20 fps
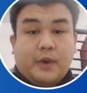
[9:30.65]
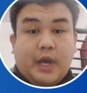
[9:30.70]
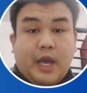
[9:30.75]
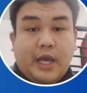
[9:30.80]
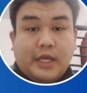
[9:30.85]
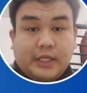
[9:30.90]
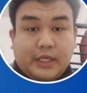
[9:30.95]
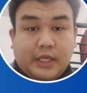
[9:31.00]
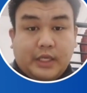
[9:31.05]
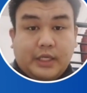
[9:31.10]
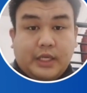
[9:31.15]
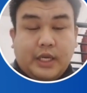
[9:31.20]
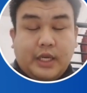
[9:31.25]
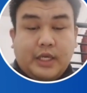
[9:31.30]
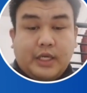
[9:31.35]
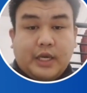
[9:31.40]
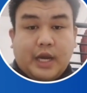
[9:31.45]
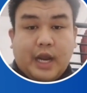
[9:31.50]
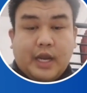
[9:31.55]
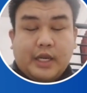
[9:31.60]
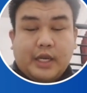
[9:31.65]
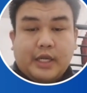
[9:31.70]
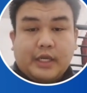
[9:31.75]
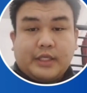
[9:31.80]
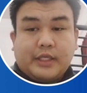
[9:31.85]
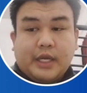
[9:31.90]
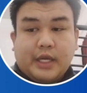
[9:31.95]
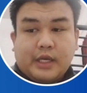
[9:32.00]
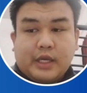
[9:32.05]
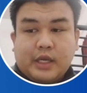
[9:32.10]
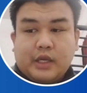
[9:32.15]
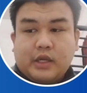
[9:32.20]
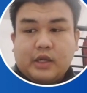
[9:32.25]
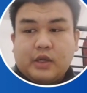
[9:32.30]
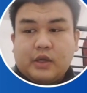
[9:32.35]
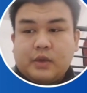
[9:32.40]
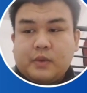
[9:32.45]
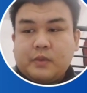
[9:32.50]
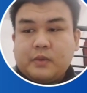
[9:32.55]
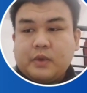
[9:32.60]
existing drainage channel.
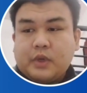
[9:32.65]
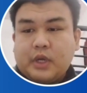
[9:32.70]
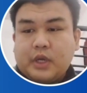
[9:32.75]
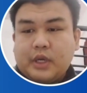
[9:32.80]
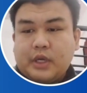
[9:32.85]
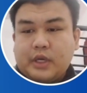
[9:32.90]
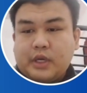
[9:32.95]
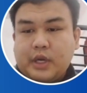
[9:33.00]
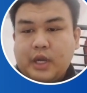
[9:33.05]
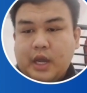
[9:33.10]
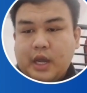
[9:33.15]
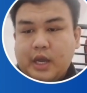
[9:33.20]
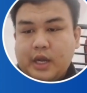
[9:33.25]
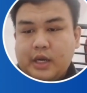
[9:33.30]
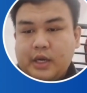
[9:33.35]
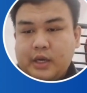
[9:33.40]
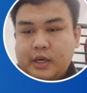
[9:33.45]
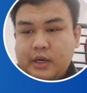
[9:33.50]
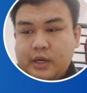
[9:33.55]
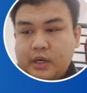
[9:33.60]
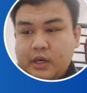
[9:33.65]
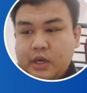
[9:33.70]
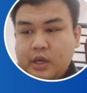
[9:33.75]
And then